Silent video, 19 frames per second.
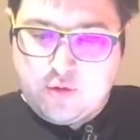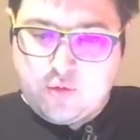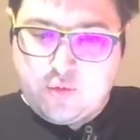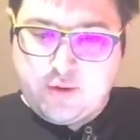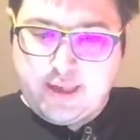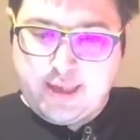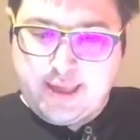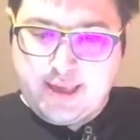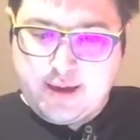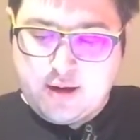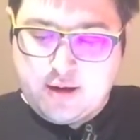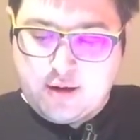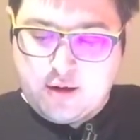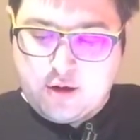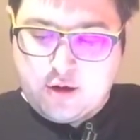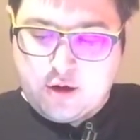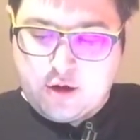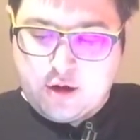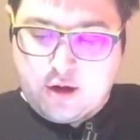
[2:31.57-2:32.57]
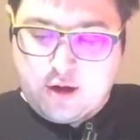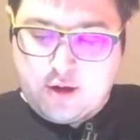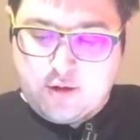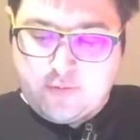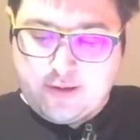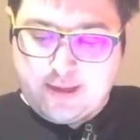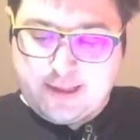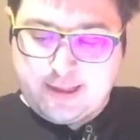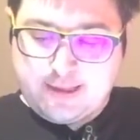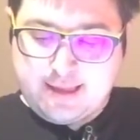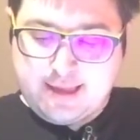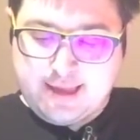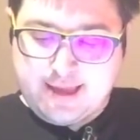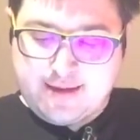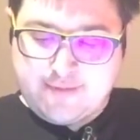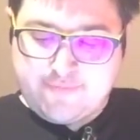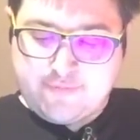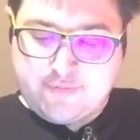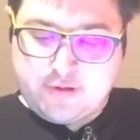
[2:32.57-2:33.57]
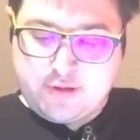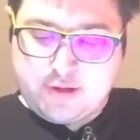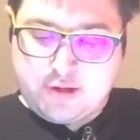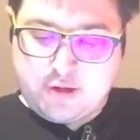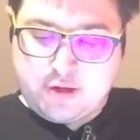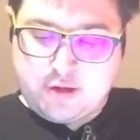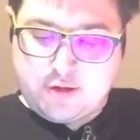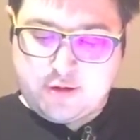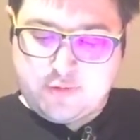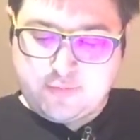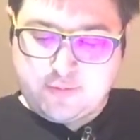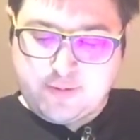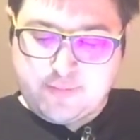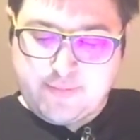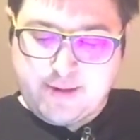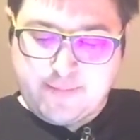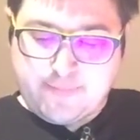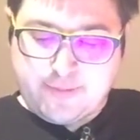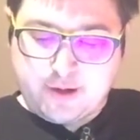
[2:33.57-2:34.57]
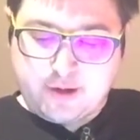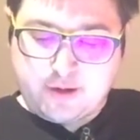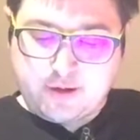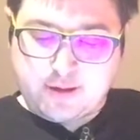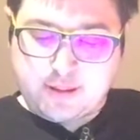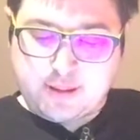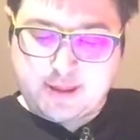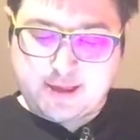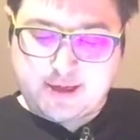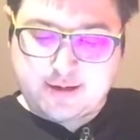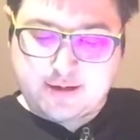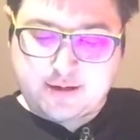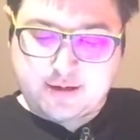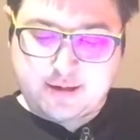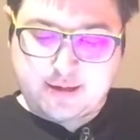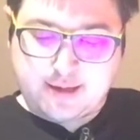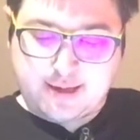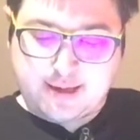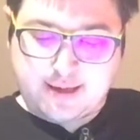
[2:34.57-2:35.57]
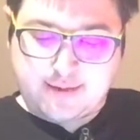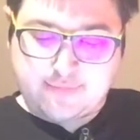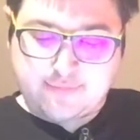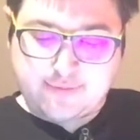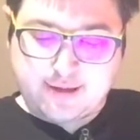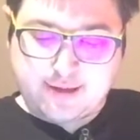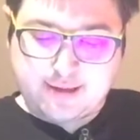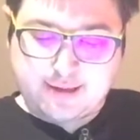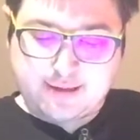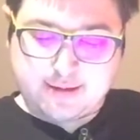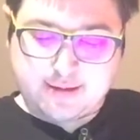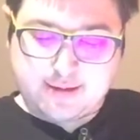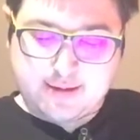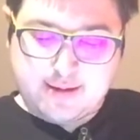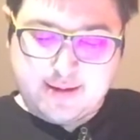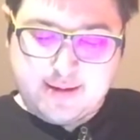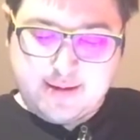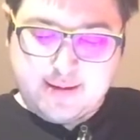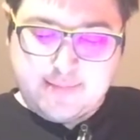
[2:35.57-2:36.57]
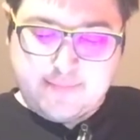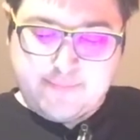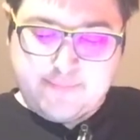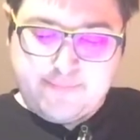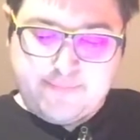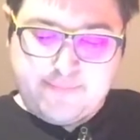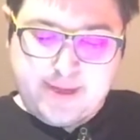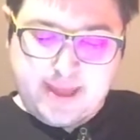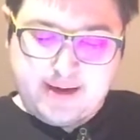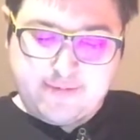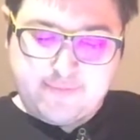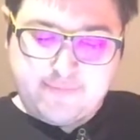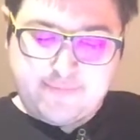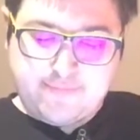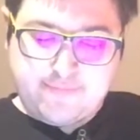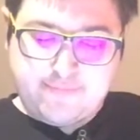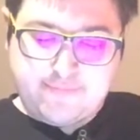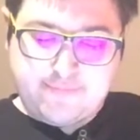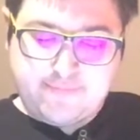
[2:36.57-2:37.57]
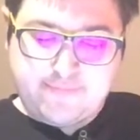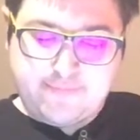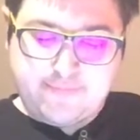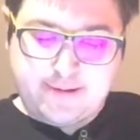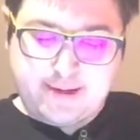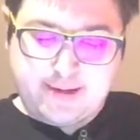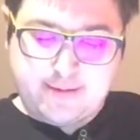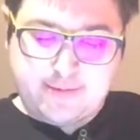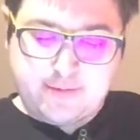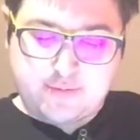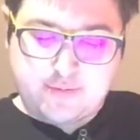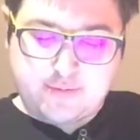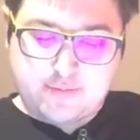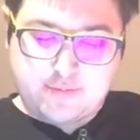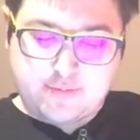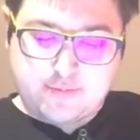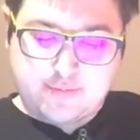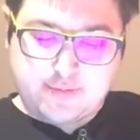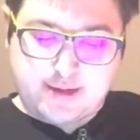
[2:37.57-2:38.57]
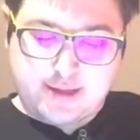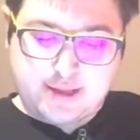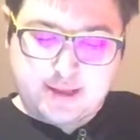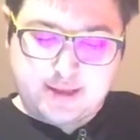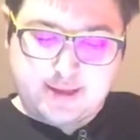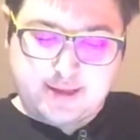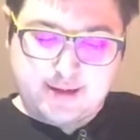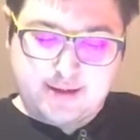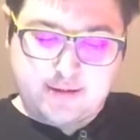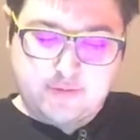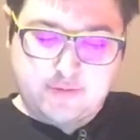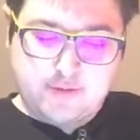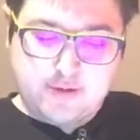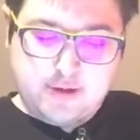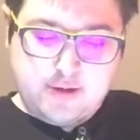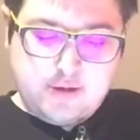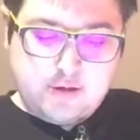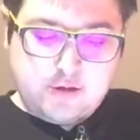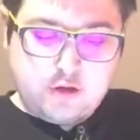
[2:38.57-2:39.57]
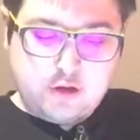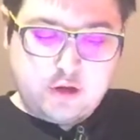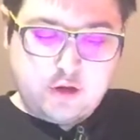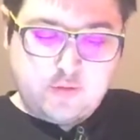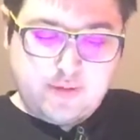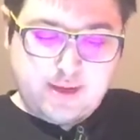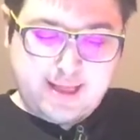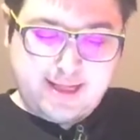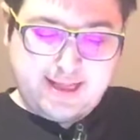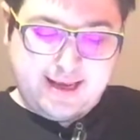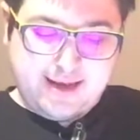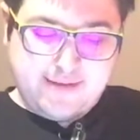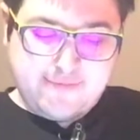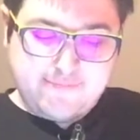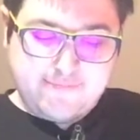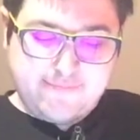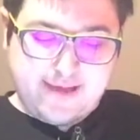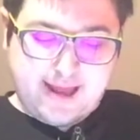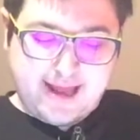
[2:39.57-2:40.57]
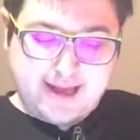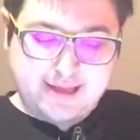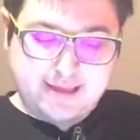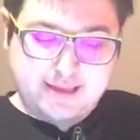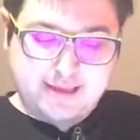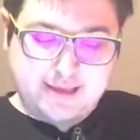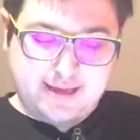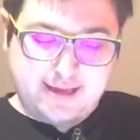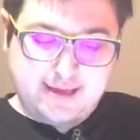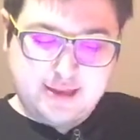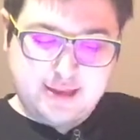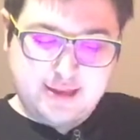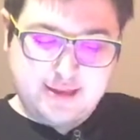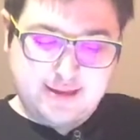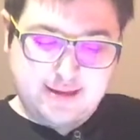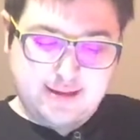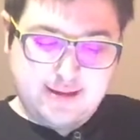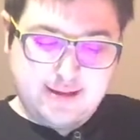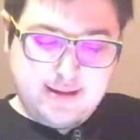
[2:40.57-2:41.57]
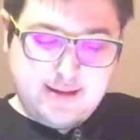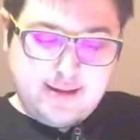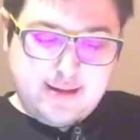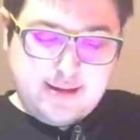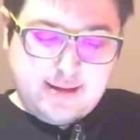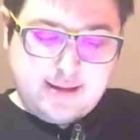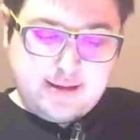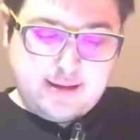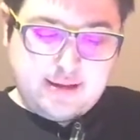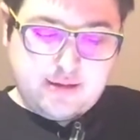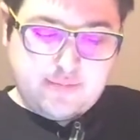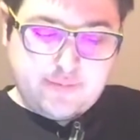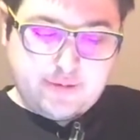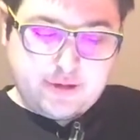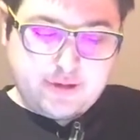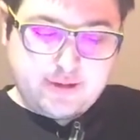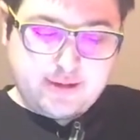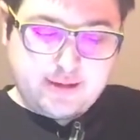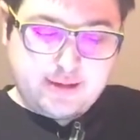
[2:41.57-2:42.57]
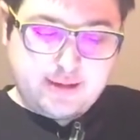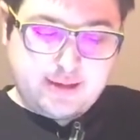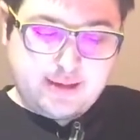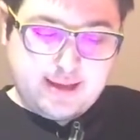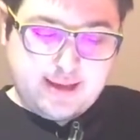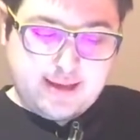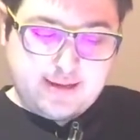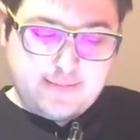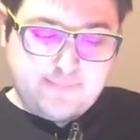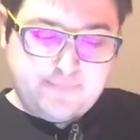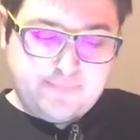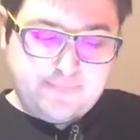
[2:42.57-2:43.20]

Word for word: We always have to remember there's a risk-benefit ratio to any vaccination, Gilbert said.